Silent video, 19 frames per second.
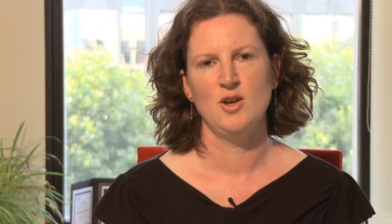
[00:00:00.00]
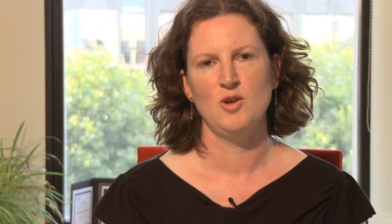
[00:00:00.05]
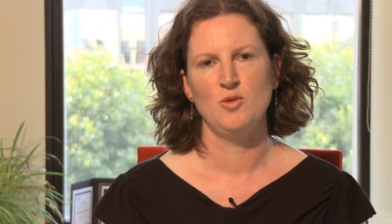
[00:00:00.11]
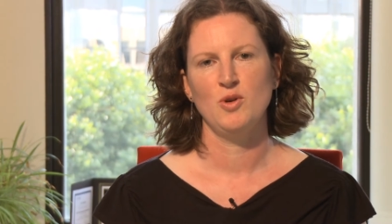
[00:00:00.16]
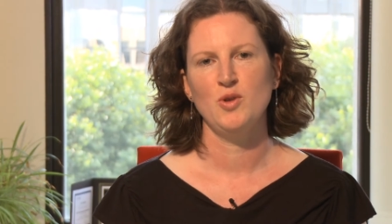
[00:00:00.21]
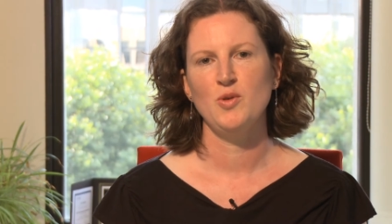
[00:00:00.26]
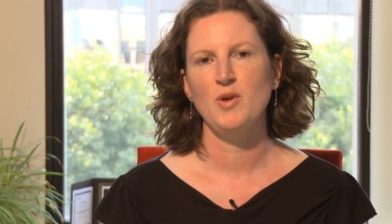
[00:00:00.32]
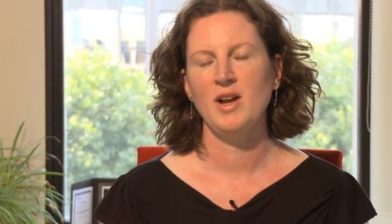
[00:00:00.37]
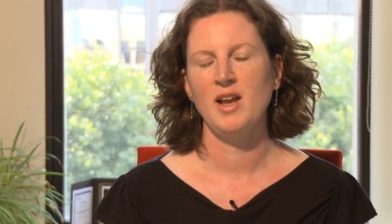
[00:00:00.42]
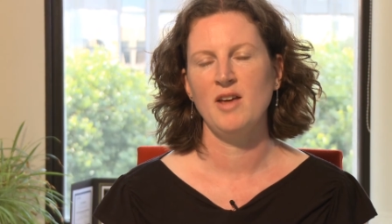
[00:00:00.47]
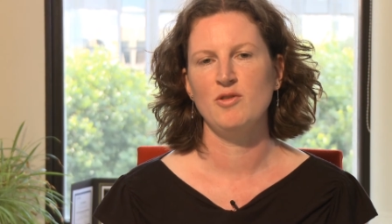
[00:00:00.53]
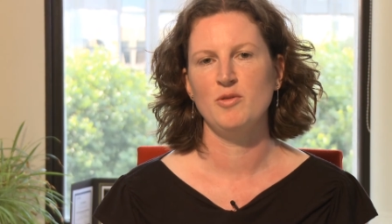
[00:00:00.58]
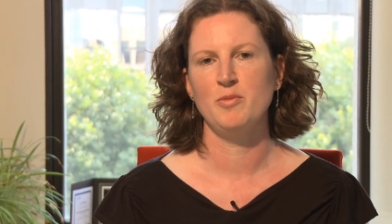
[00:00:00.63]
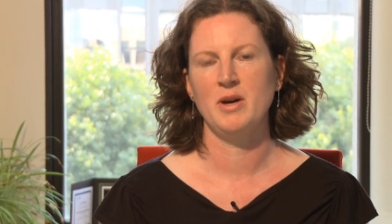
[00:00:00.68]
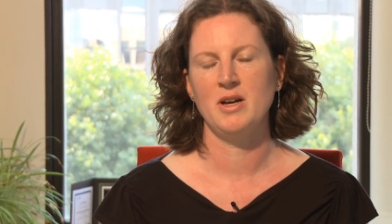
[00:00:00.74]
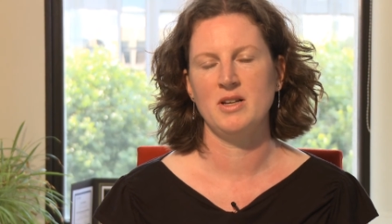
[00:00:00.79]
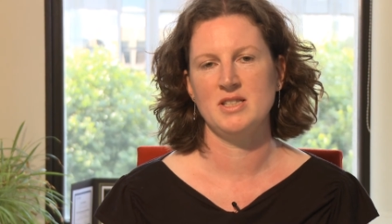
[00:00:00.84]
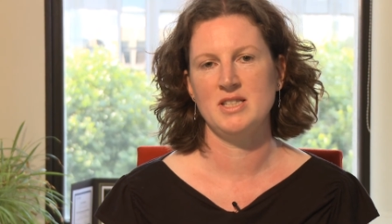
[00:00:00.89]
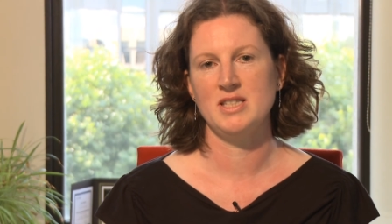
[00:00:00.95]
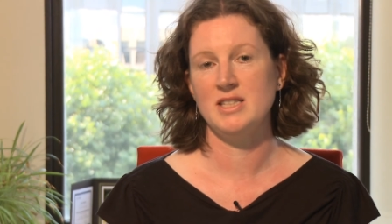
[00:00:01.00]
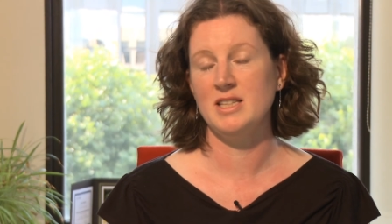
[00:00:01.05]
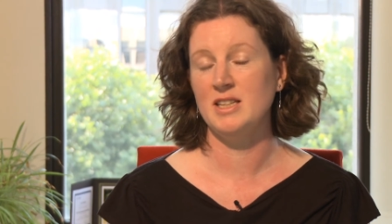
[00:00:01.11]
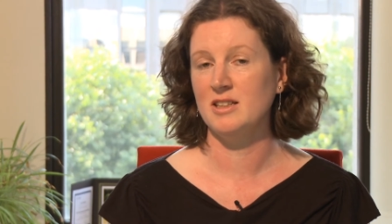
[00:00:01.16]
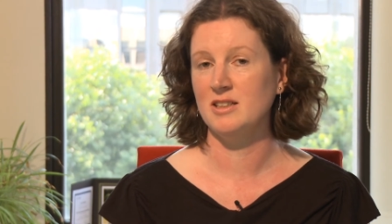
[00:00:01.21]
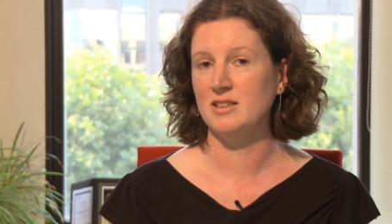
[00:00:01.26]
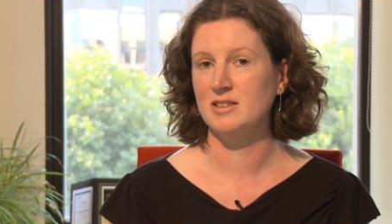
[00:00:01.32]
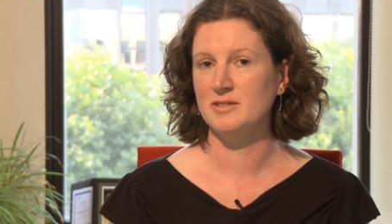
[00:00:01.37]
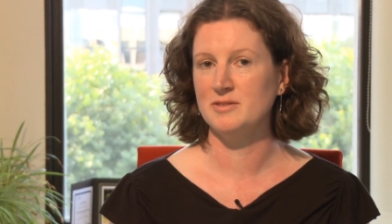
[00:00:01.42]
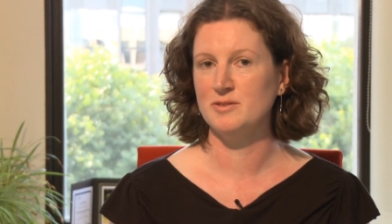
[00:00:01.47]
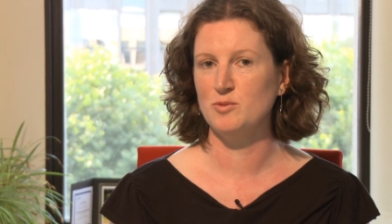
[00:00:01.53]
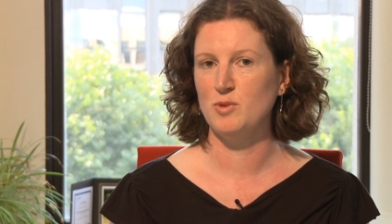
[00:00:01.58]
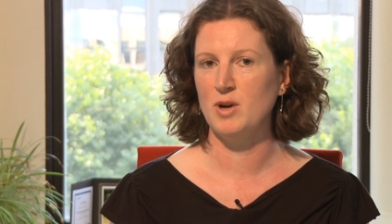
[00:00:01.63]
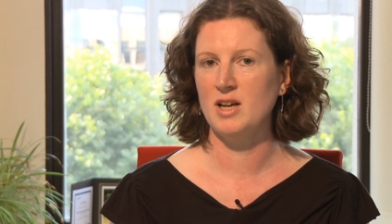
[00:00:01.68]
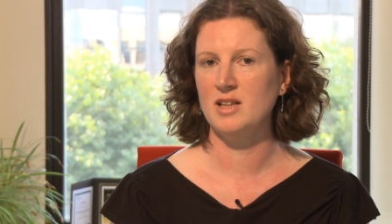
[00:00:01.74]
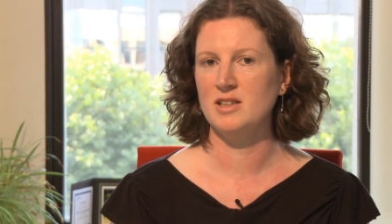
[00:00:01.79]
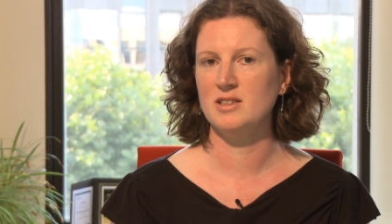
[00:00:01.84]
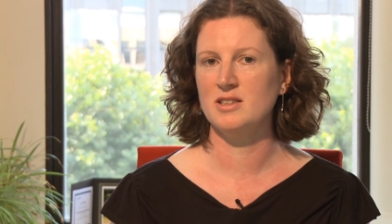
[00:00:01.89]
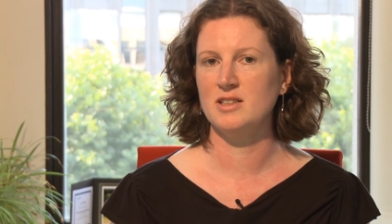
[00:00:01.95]
What do I love about steel?
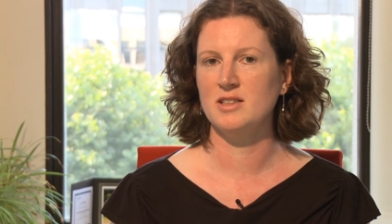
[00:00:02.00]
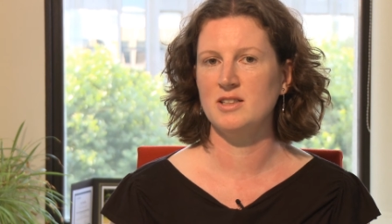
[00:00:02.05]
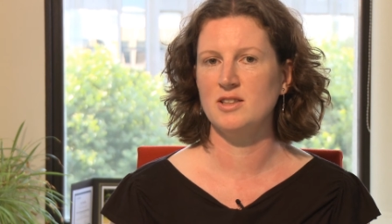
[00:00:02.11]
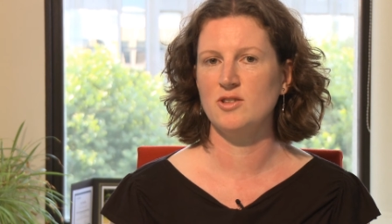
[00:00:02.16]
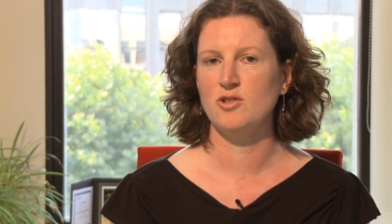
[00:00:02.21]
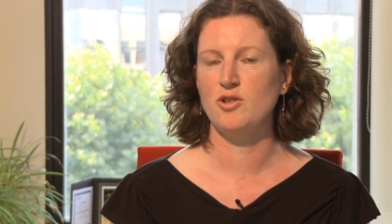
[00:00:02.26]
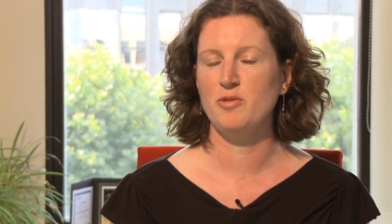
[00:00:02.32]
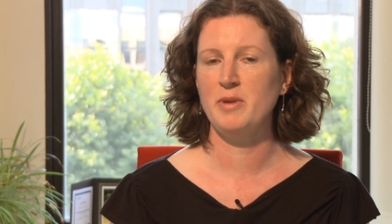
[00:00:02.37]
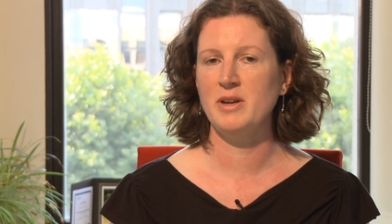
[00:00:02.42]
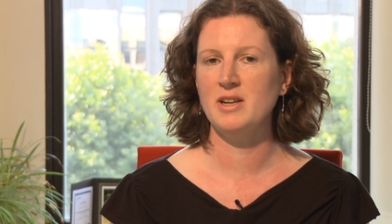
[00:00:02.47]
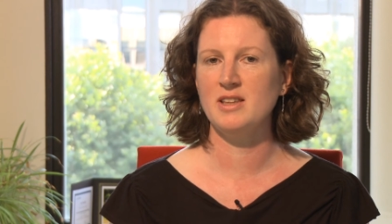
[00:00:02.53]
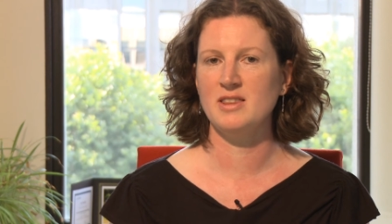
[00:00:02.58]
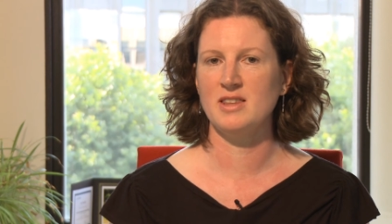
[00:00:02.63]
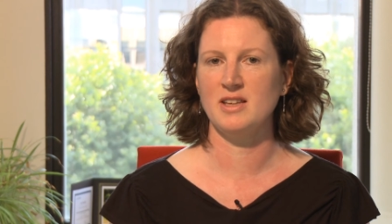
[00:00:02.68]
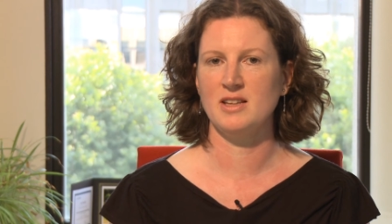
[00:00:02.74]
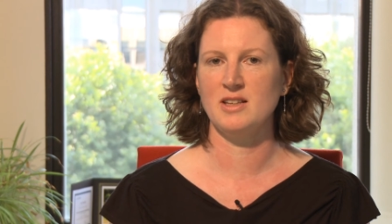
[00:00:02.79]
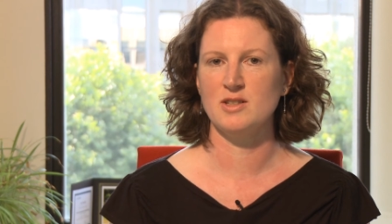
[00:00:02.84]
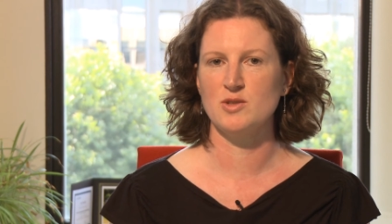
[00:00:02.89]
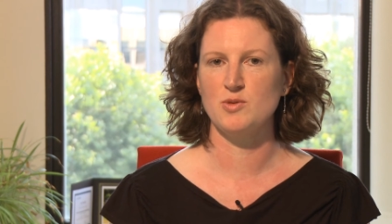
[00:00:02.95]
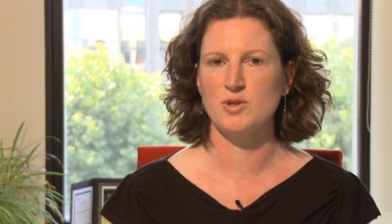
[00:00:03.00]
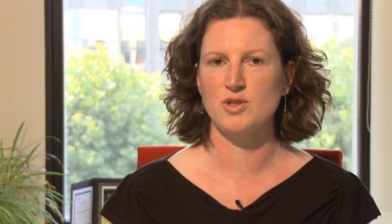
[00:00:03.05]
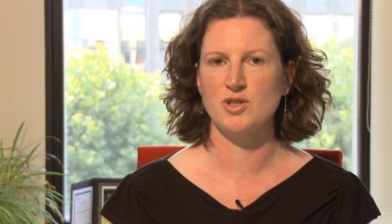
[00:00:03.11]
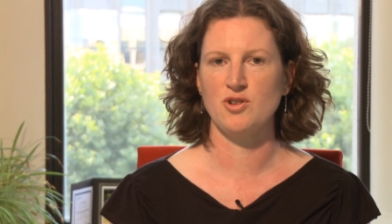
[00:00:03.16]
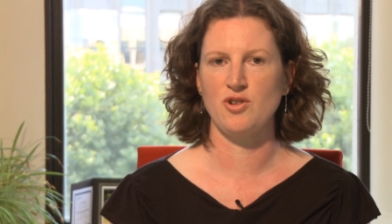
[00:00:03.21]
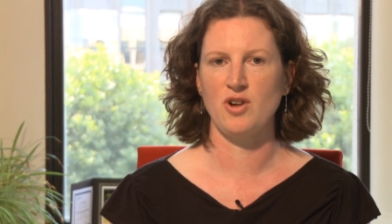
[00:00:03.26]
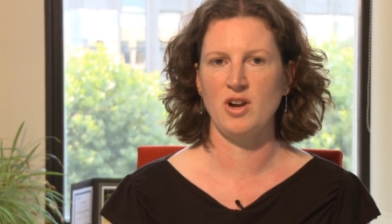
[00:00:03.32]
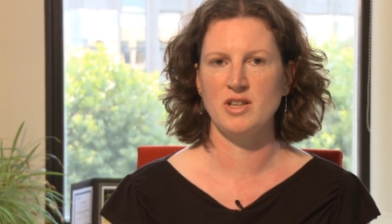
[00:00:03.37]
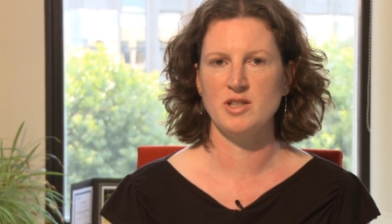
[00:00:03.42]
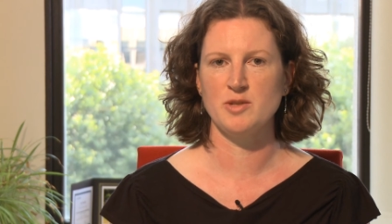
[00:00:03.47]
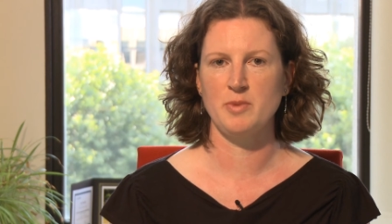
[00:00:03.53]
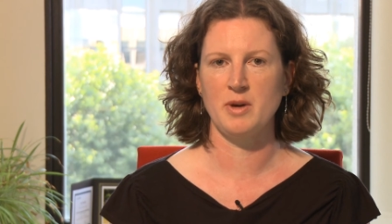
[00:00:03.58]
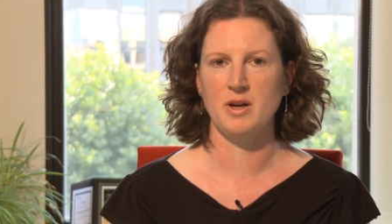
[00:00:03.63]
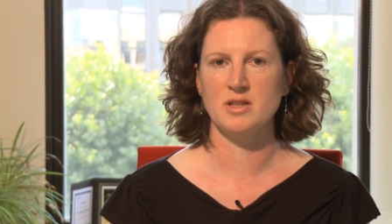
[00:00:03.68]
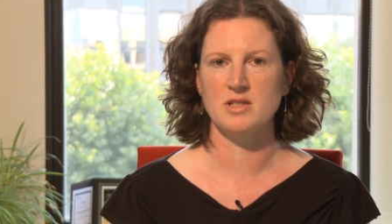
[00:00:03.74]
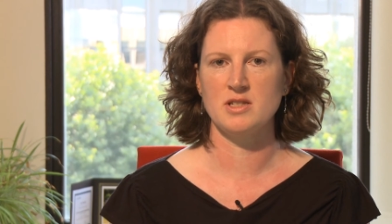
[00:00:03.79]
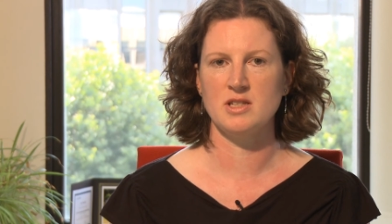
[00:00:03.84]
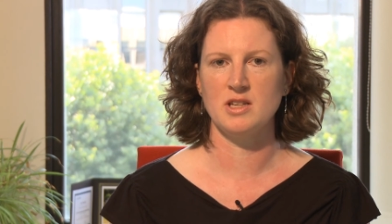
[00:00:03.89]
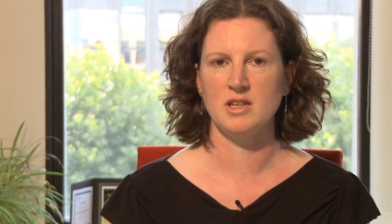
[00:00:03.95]
Well, there are many things which are great
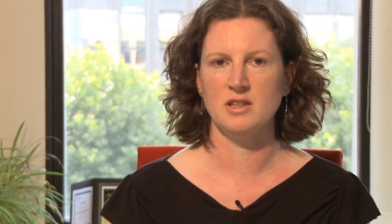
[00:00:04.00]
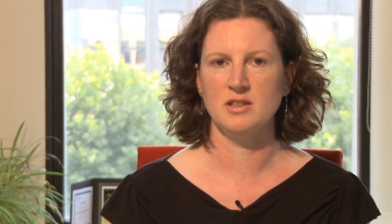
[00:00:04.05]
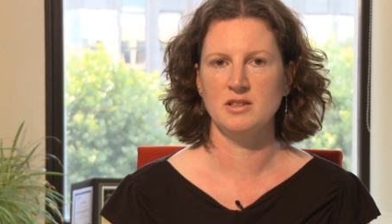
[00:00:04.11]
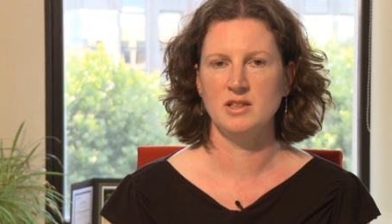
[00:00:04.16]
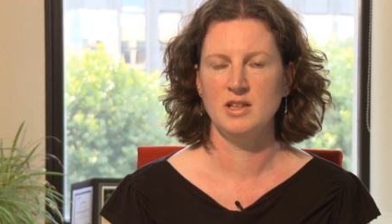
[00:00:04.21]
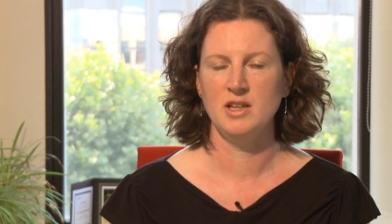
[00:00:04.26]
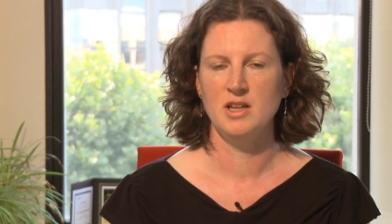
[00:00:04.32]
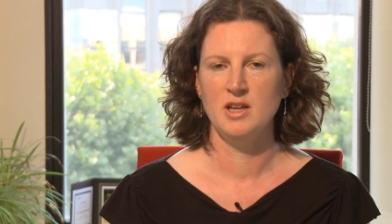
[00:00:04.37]
about steel.